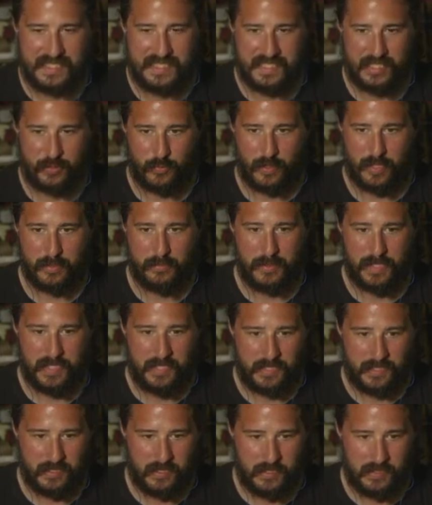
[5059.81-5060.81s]

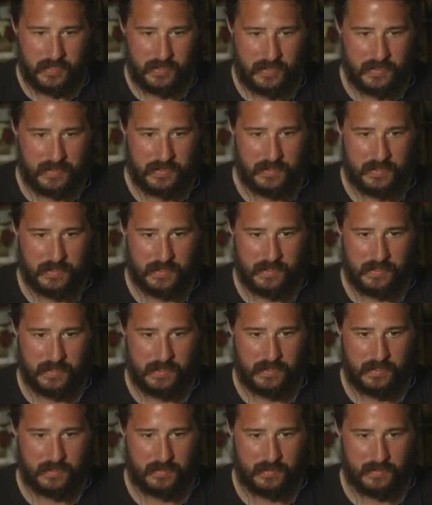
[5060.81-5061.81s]
Trailblazers.
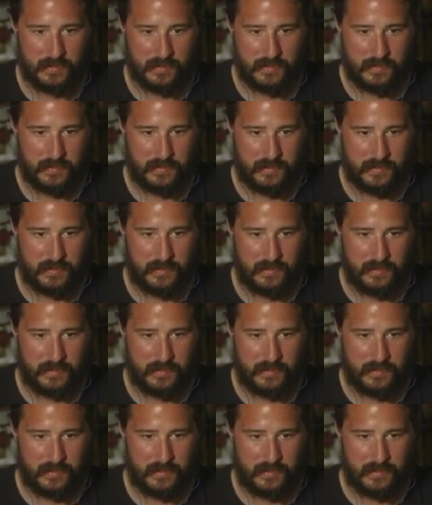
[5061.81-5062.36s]
Let's see.